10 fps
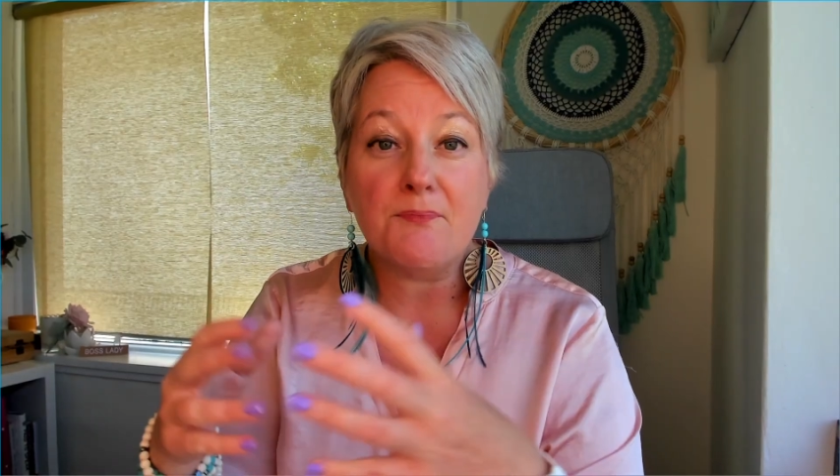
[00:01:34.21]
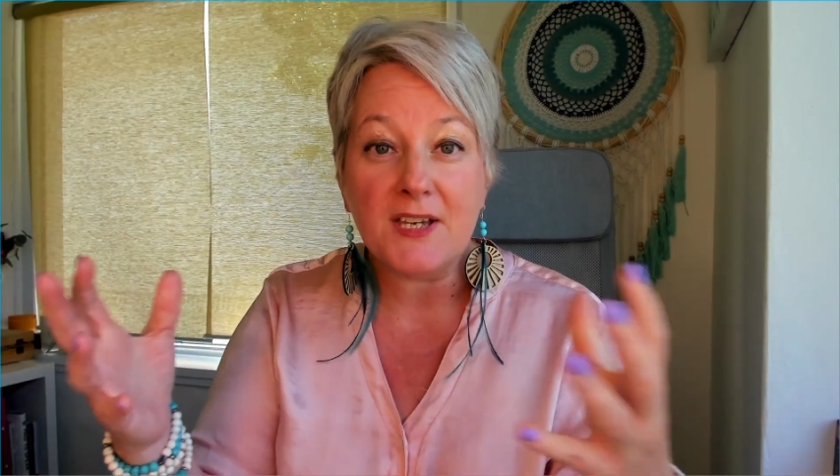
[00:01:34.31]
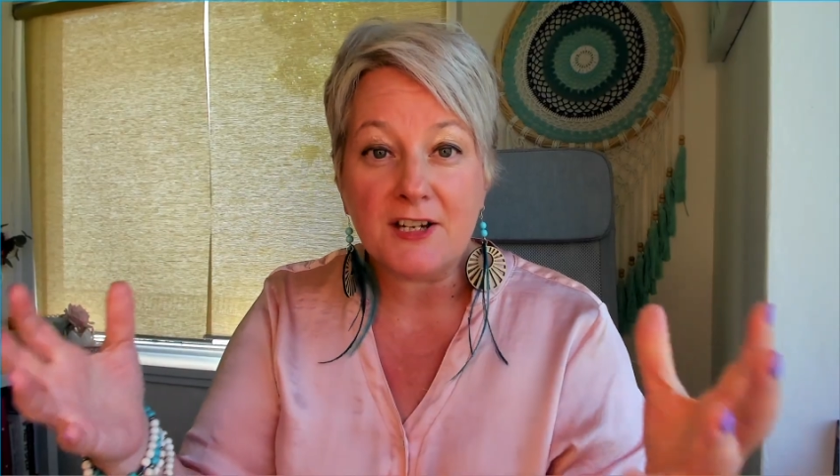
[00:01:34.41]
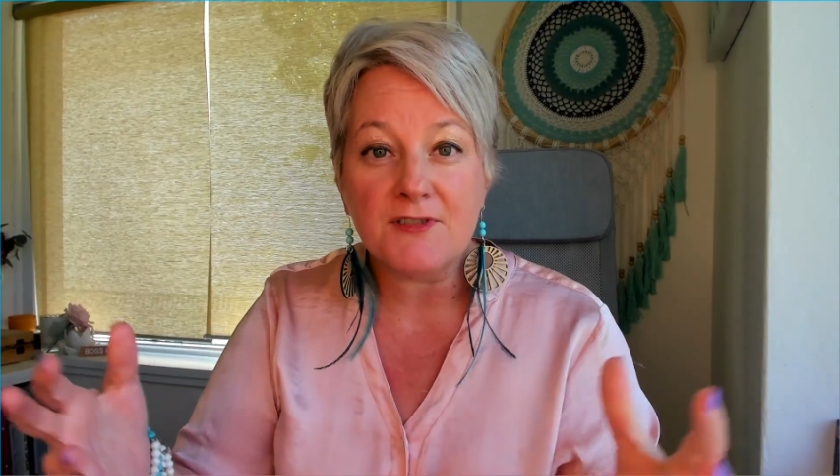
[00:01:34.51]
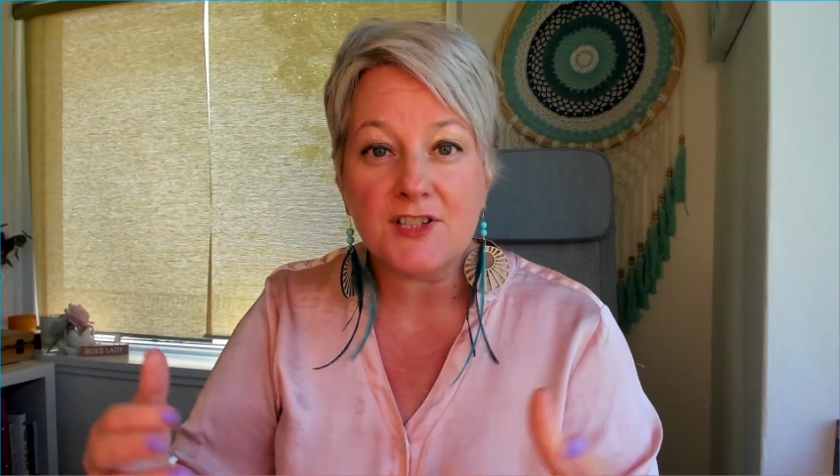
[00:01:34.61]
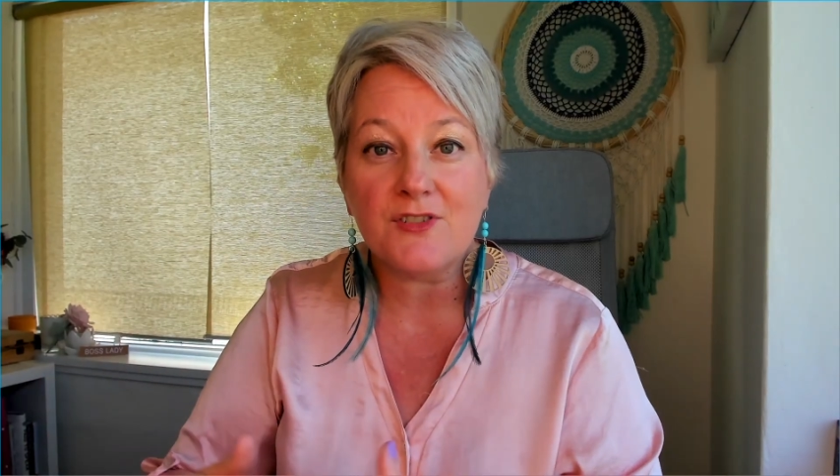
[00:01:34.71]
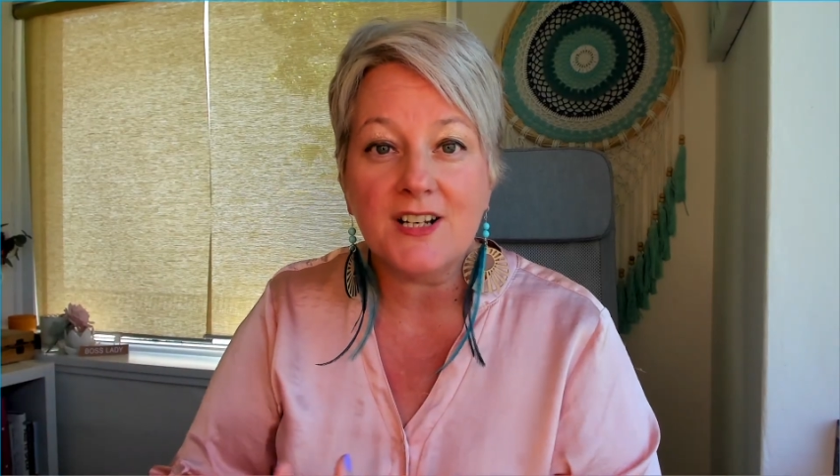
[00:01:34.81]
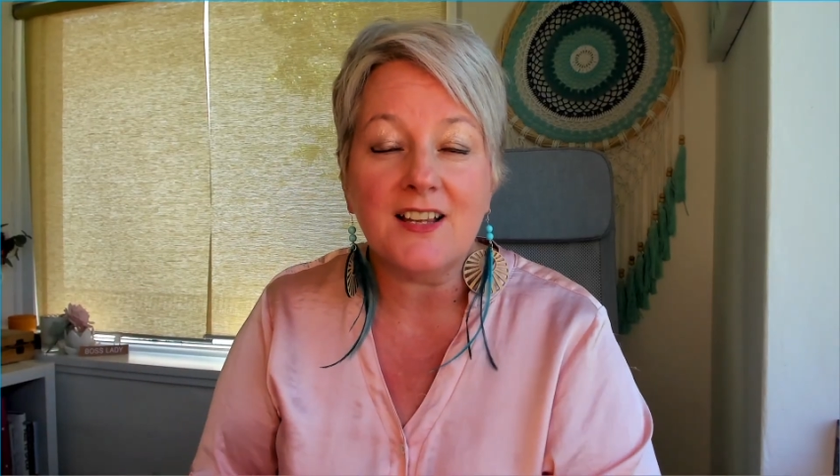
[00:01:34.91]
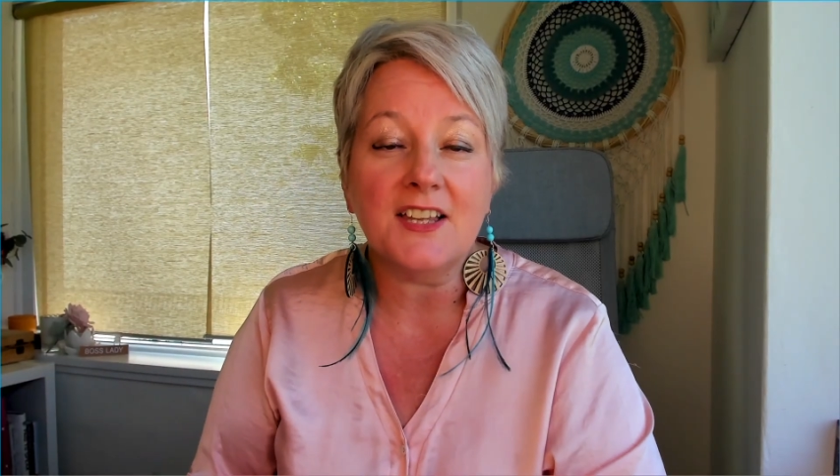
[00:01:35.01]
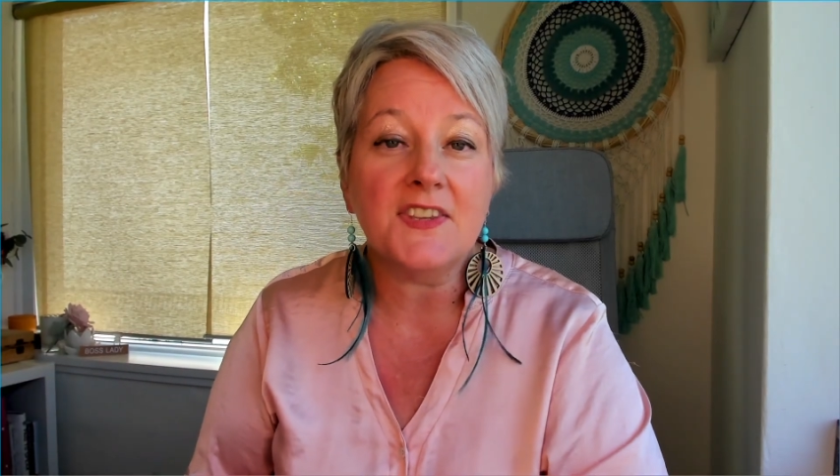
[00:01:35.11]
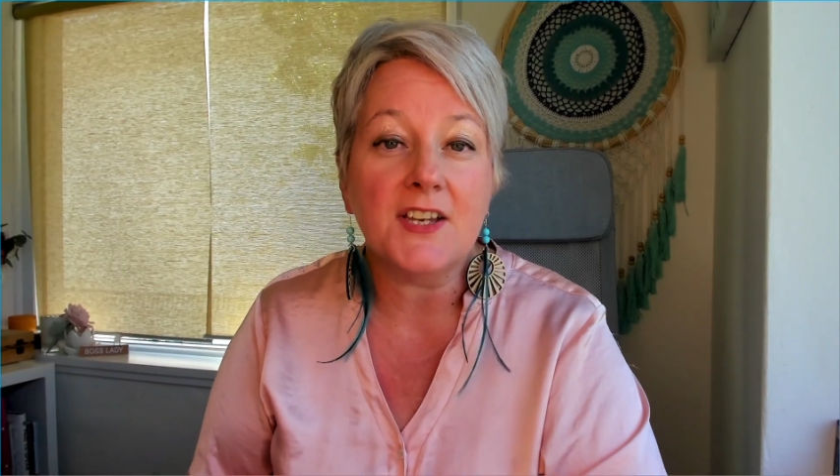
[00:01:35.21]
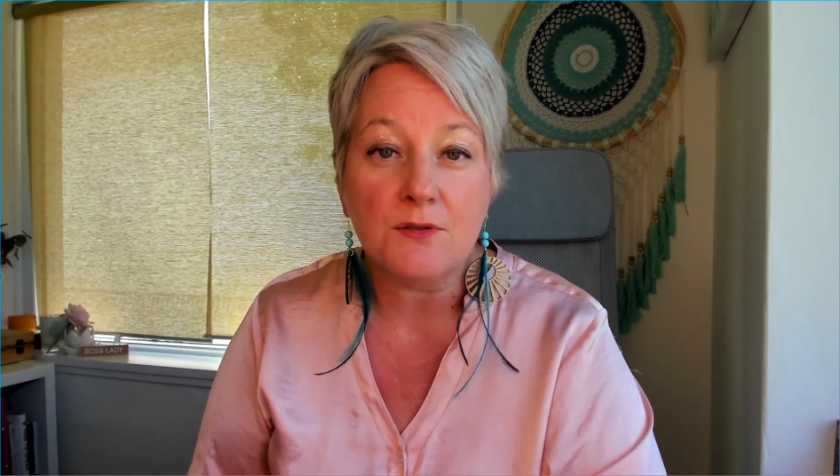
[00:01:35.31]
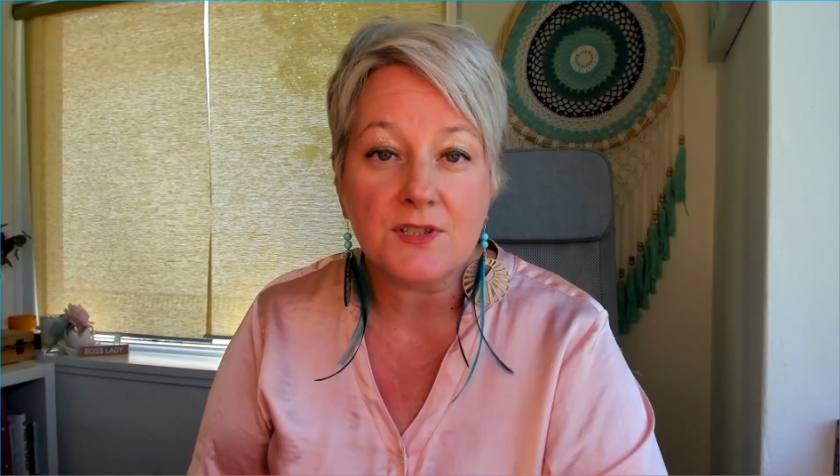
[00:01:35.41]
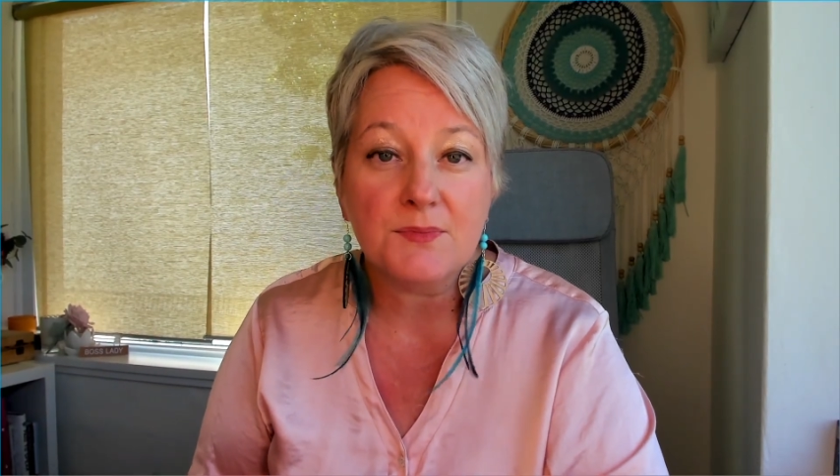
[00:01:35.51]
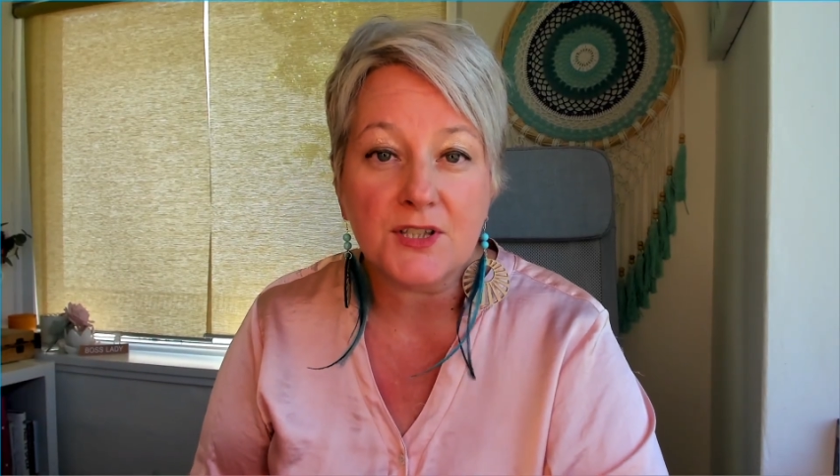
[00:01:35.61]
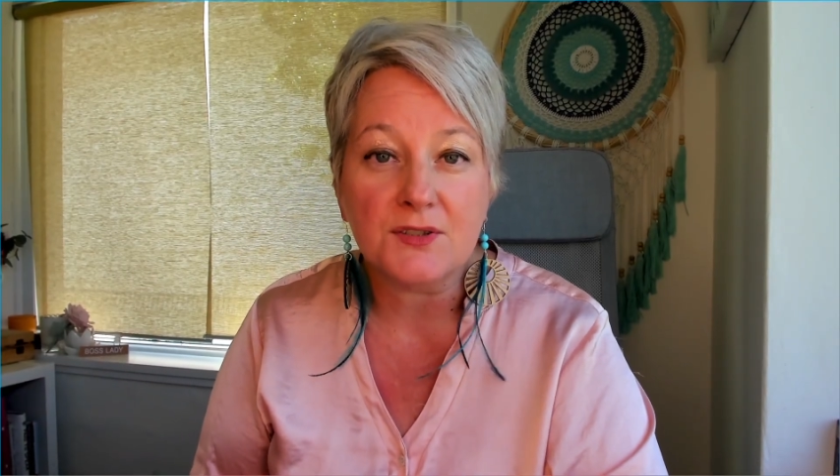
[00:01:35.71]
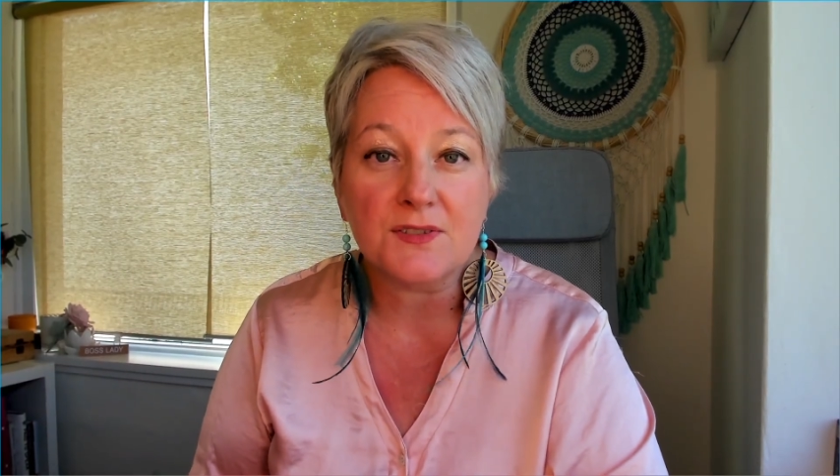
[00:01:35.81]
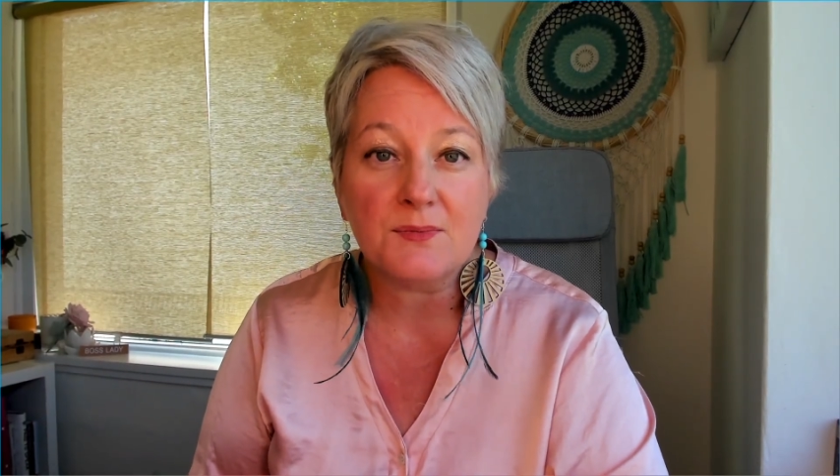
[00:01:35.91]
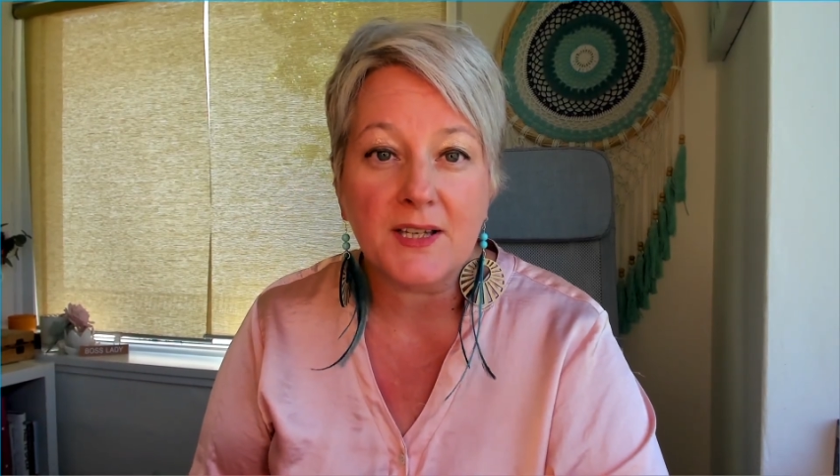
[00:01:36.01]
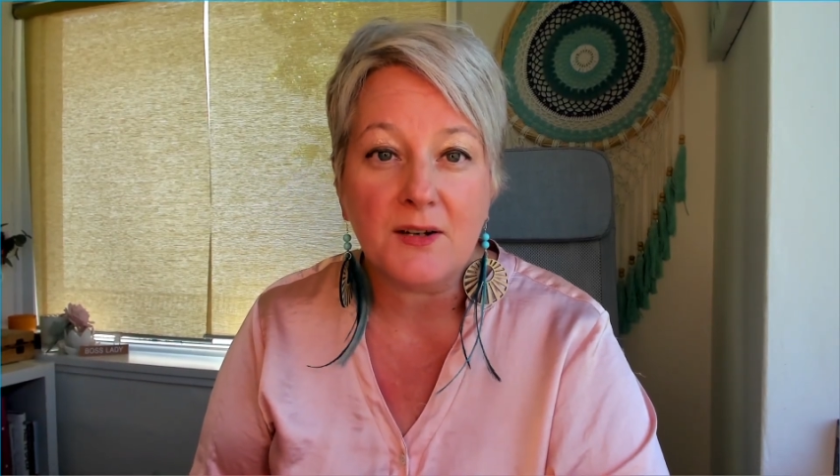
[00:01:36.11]
big retreat like the Ultimate
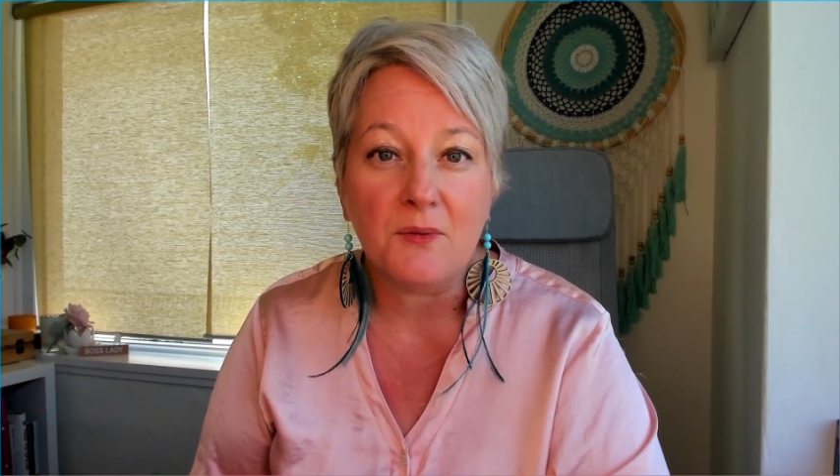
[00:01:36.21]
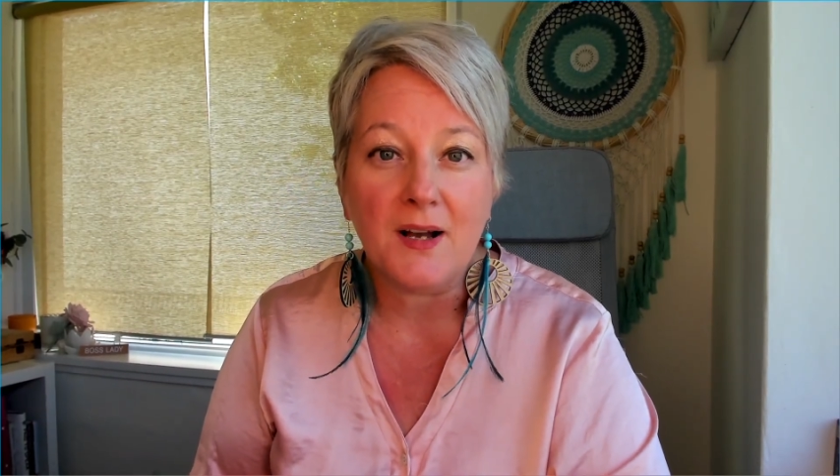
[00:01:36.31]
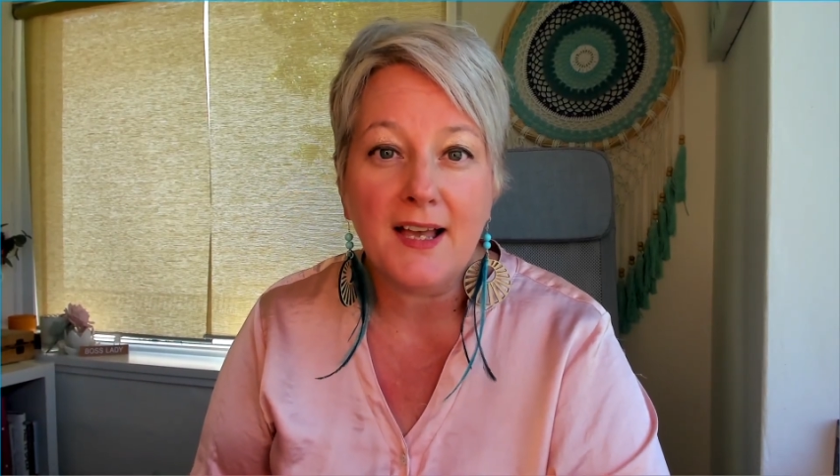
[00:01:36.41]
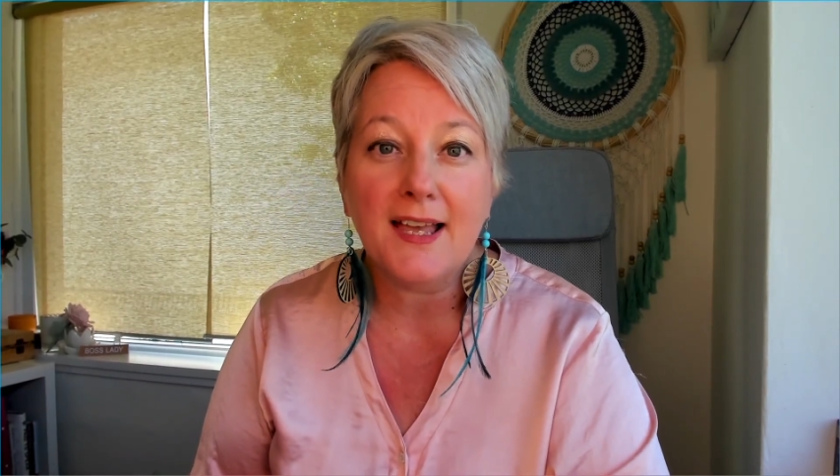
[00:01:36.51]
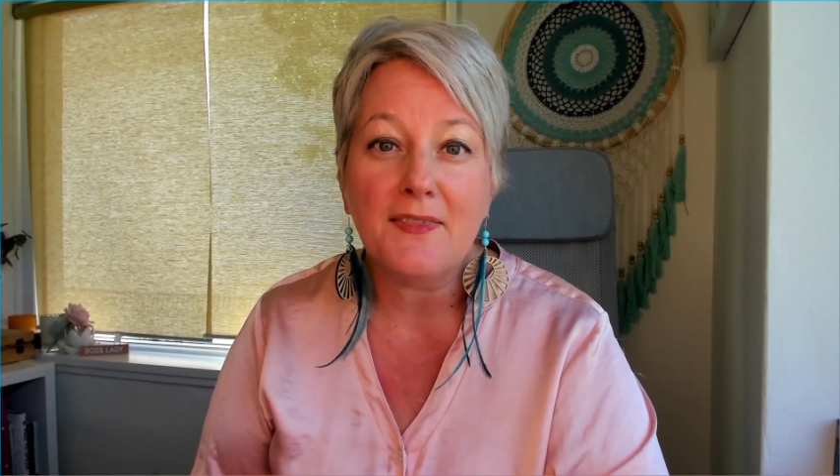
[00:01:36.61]
Girls Week Away,